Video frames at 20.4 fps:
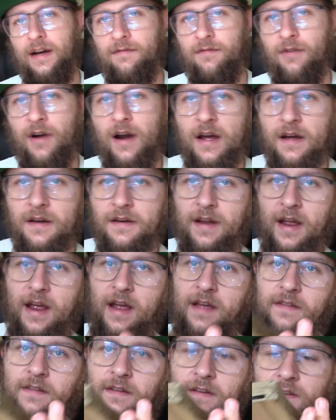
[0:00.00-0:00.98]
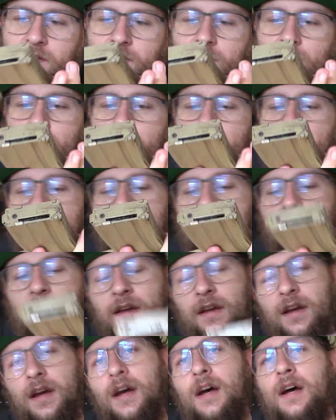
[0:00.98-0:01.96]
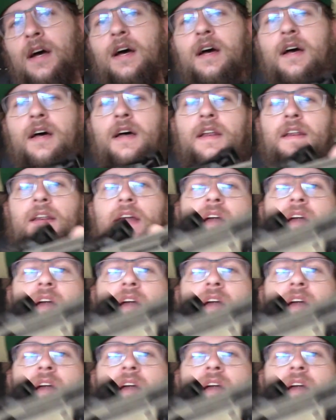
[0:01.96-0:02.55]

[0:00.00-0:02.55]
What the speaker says: round, as it should be. None